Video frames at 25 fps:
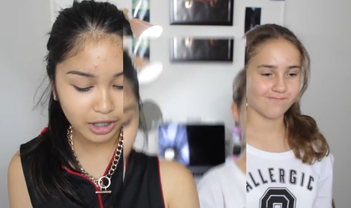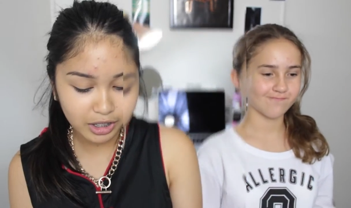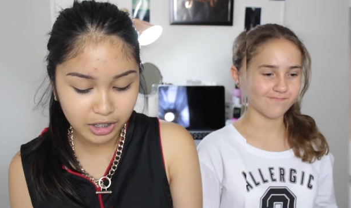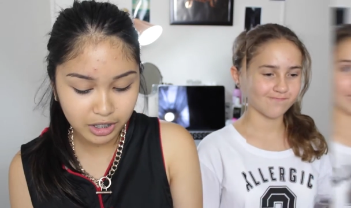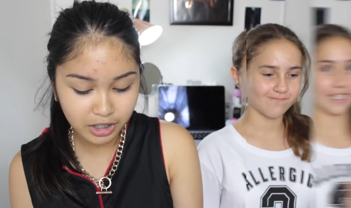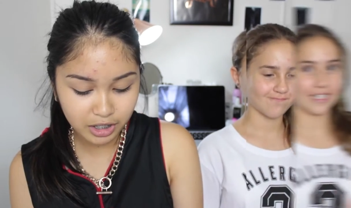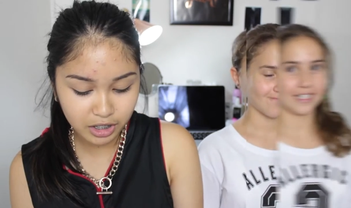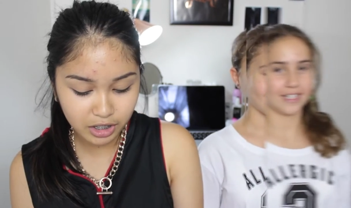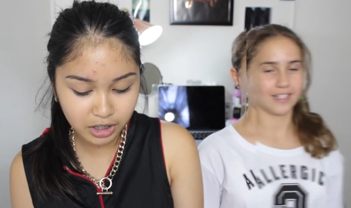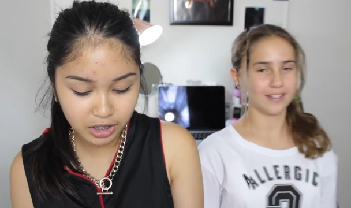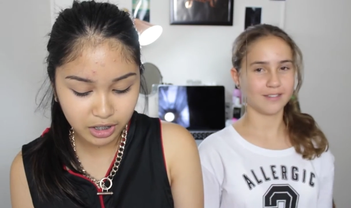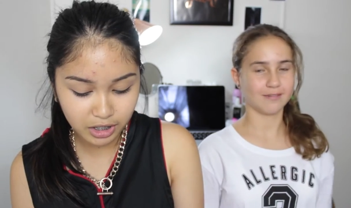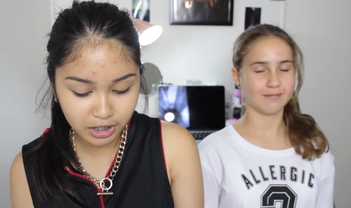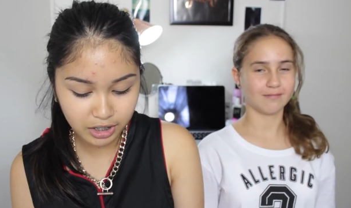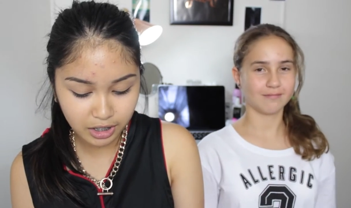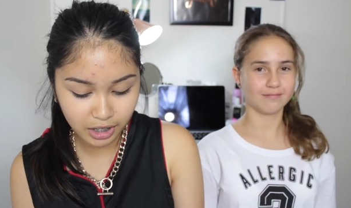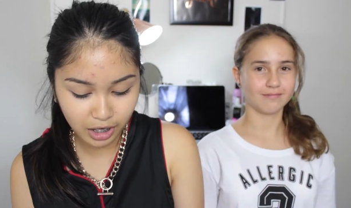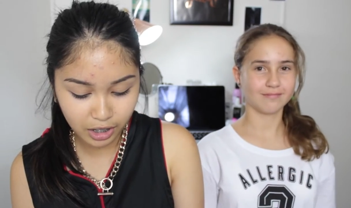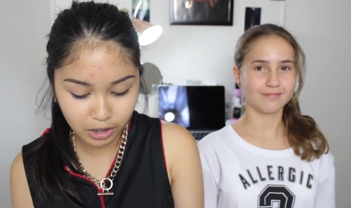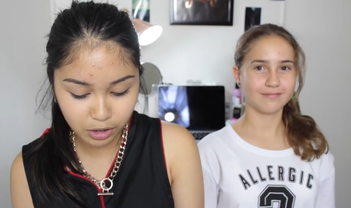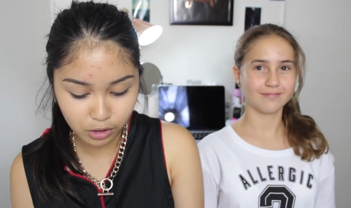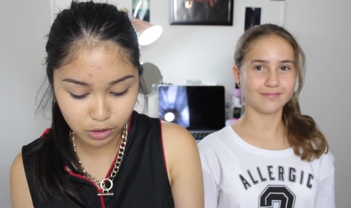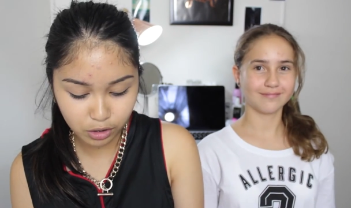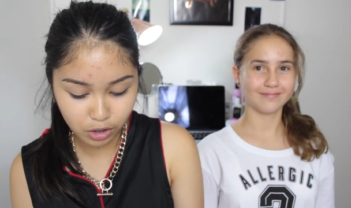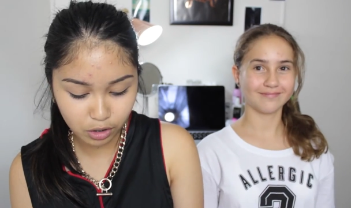Speaker 1: Let's
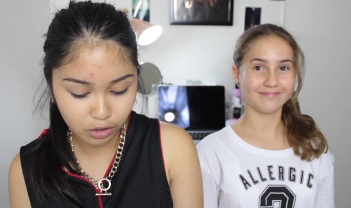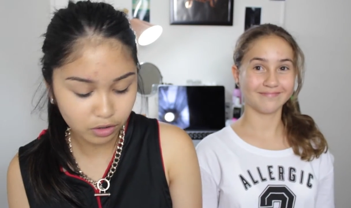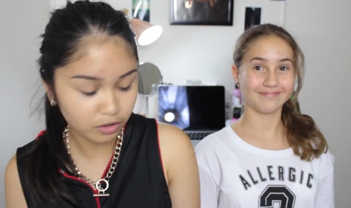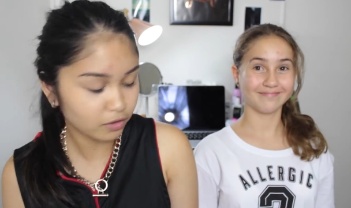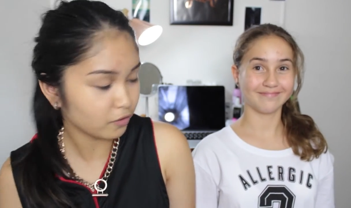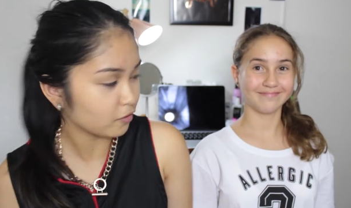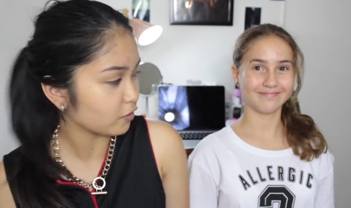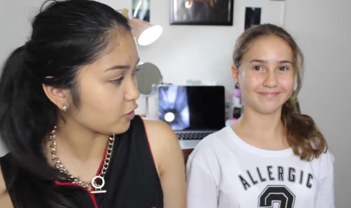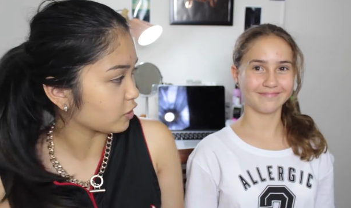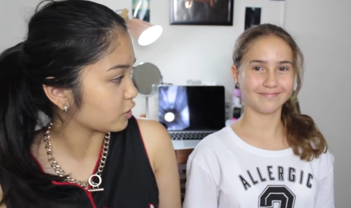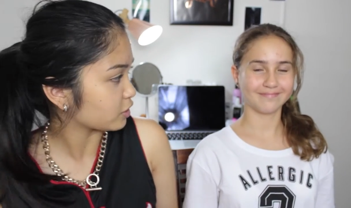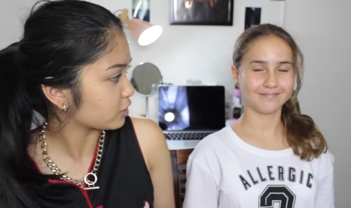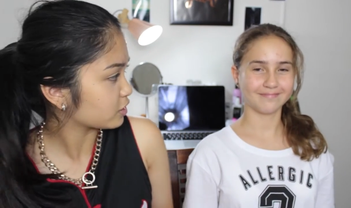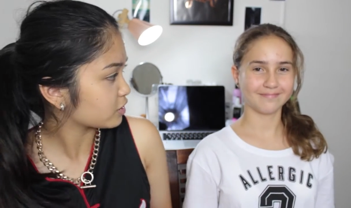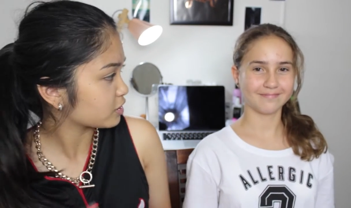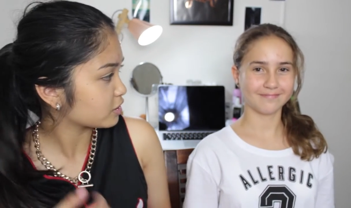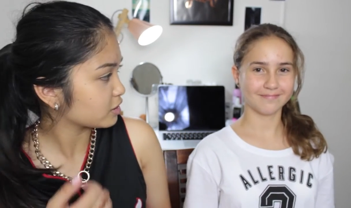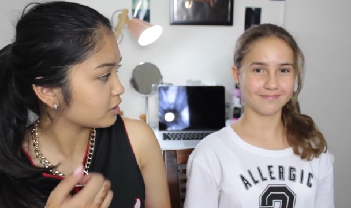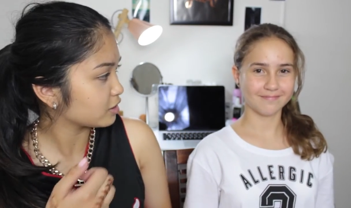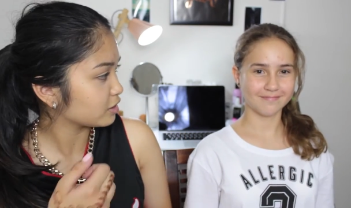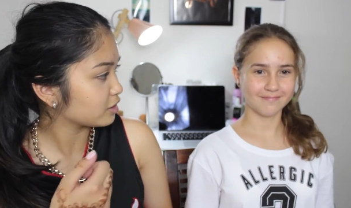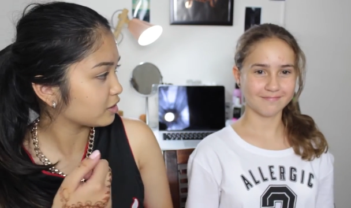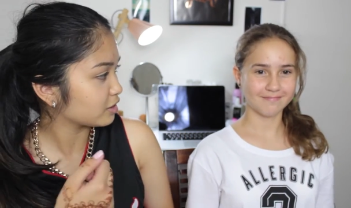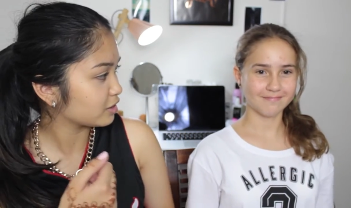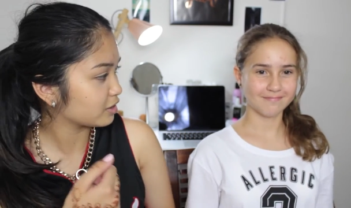decide who goes first.